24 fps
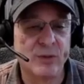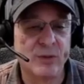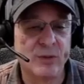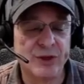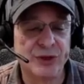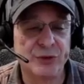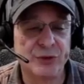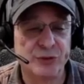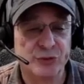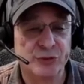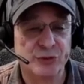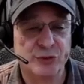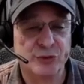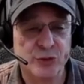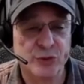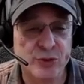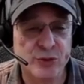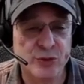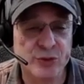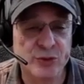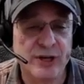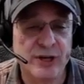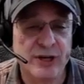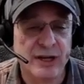And what the
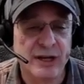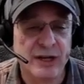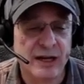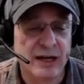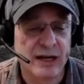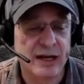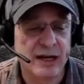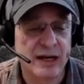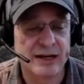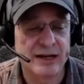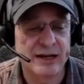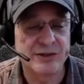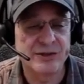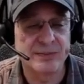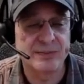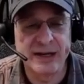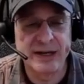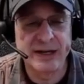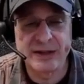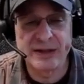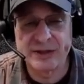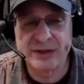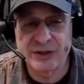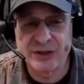food,
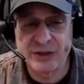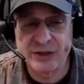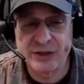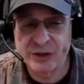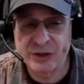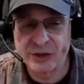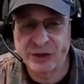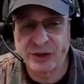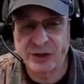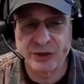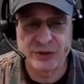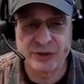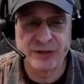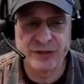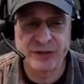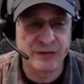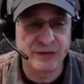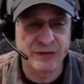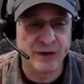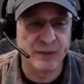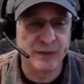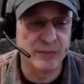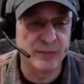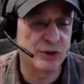cosmetics industry,
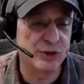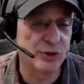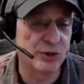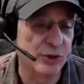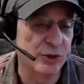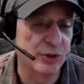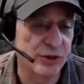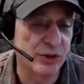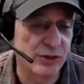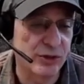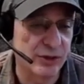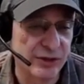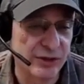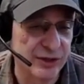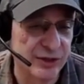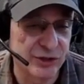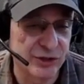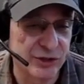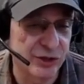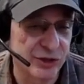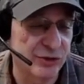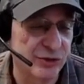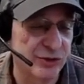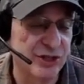pharmaceutical
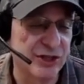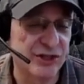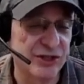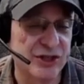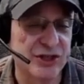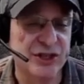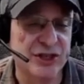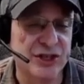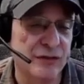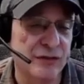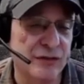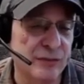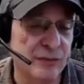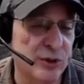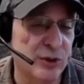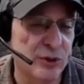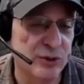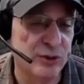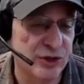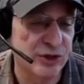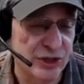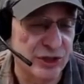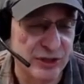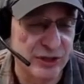industries, even
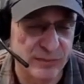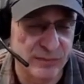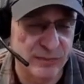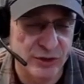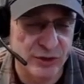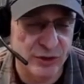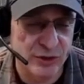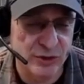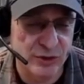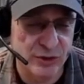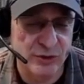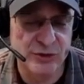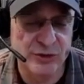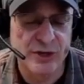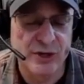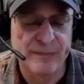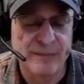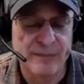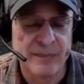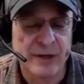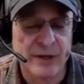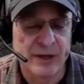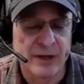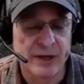museums use
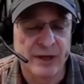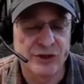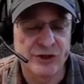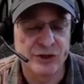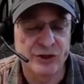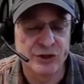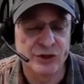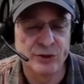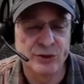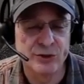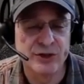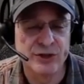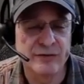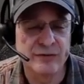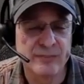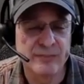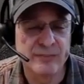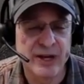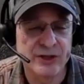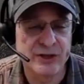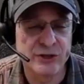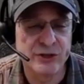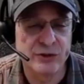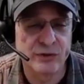is a unit of
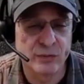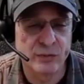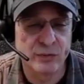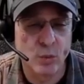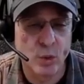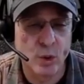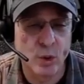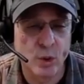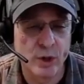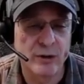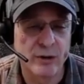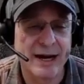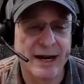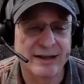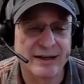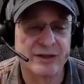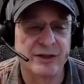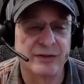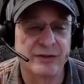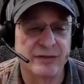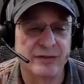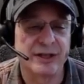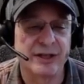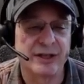measure of water
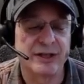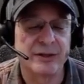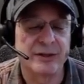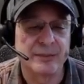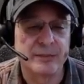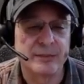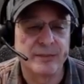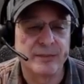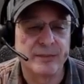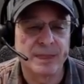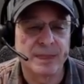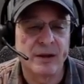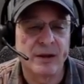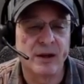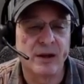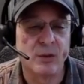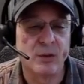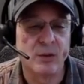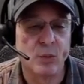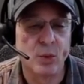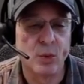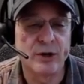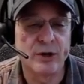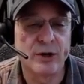activity.
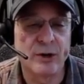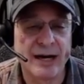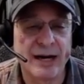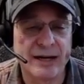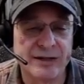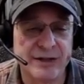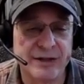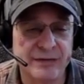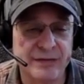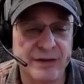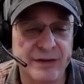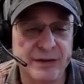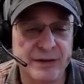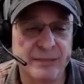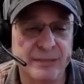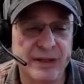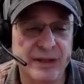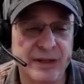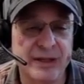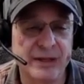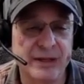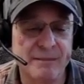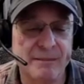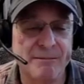Water activity
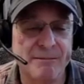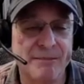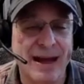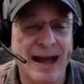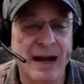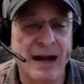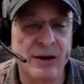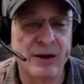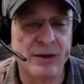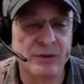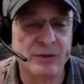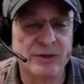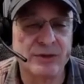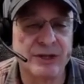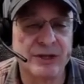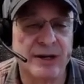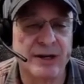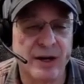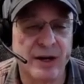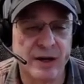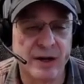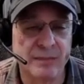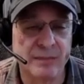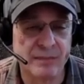being bound
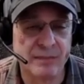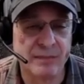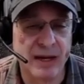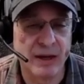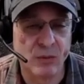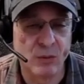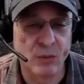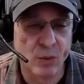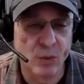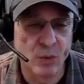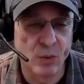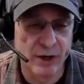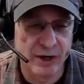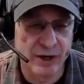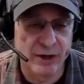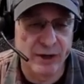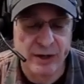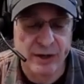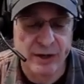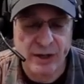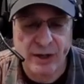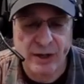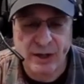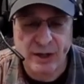and unbound
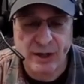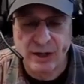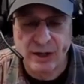water.